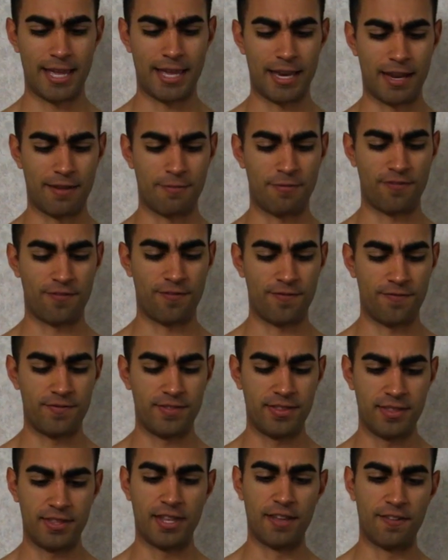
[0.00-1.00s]
and
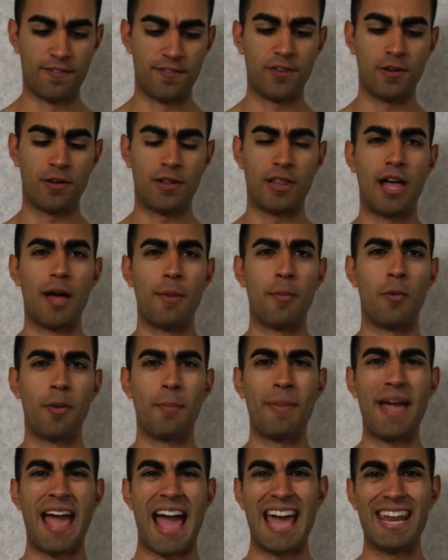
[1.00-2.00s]
they feel a lot more
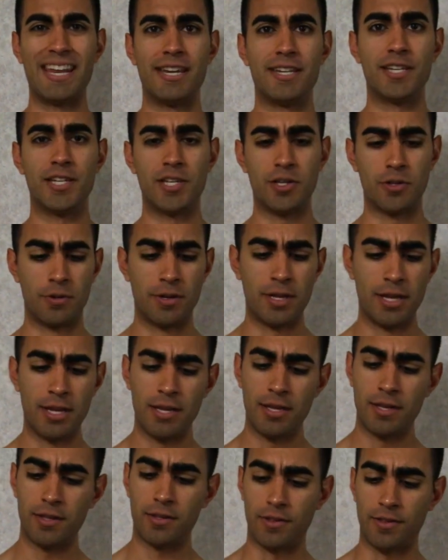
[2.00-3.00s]
padded too.
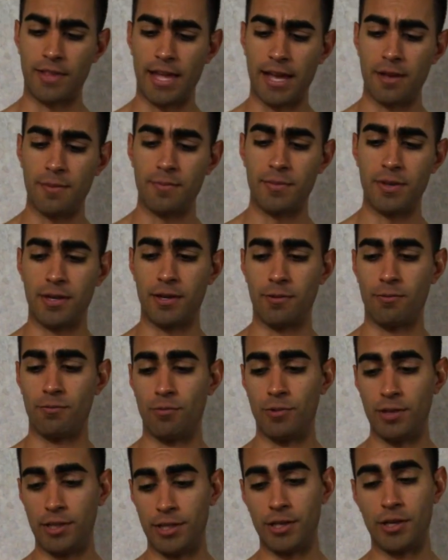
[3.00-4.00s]
So that can be a
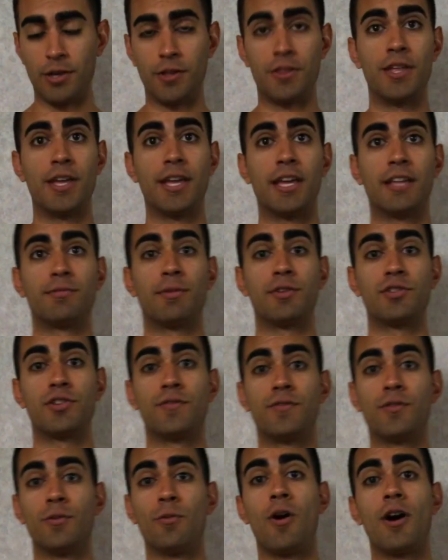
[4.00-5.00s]
really good thing, especially
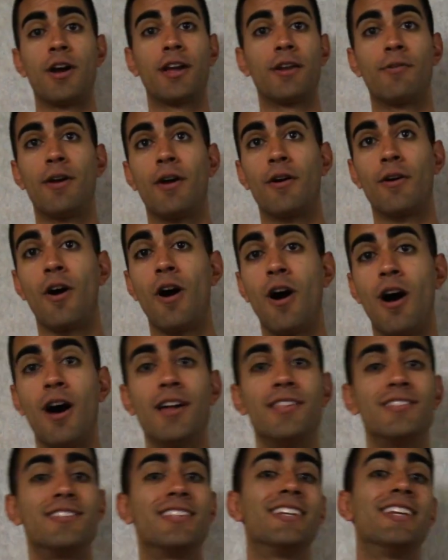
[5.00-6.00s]
if you're walking around
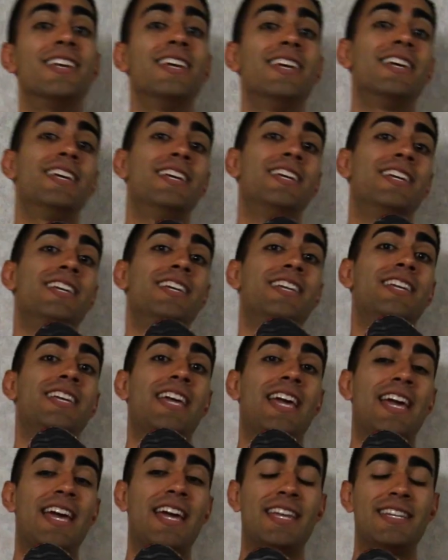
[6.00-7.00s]
cons and
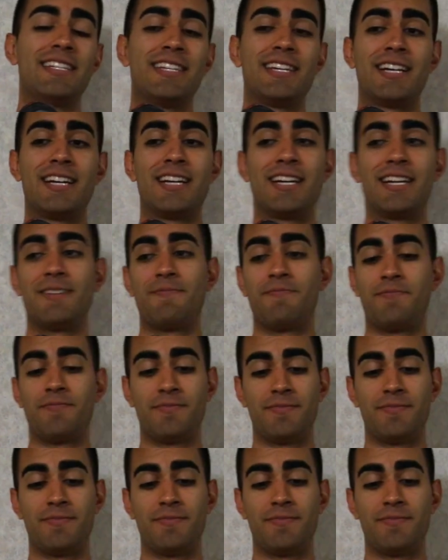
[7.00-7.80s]
that